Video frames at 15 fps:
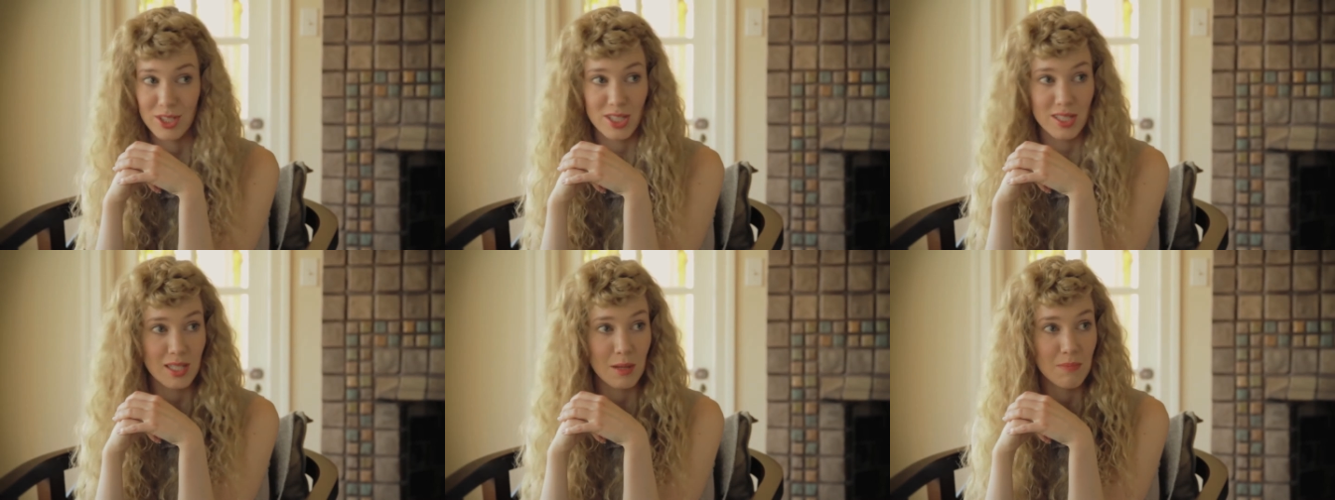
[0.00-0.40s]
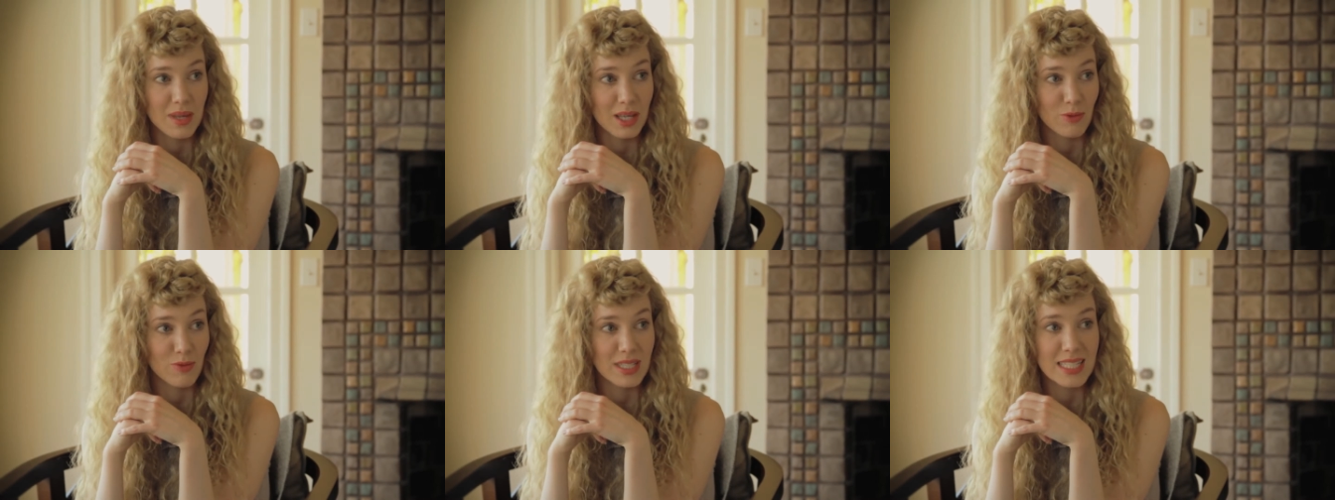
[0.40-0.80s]
Just a
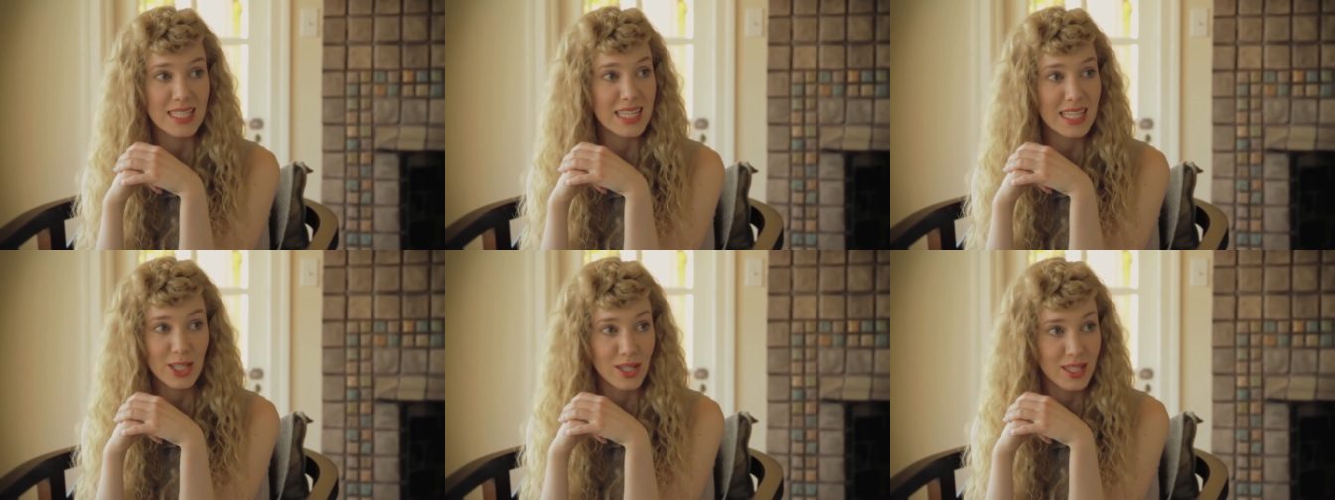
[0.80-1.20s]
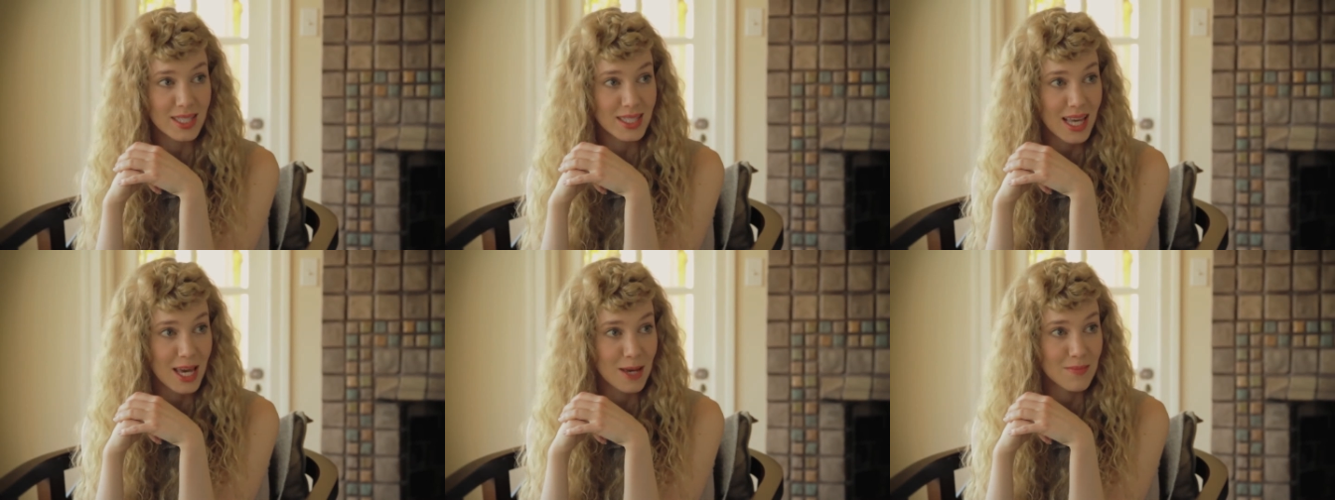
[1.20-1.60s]
big,
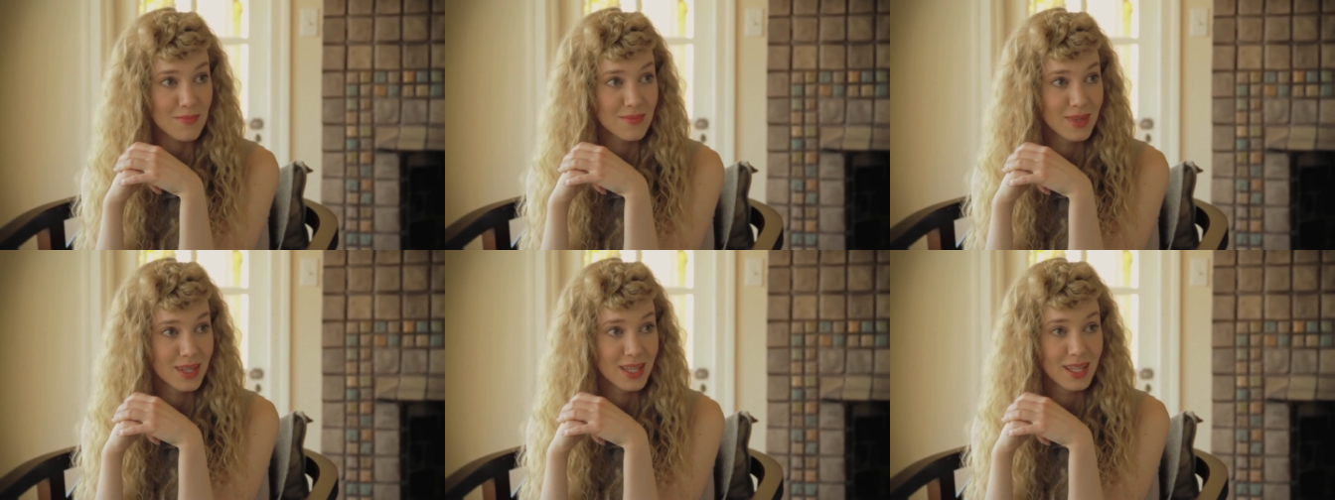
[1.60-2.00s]
ridiculous game.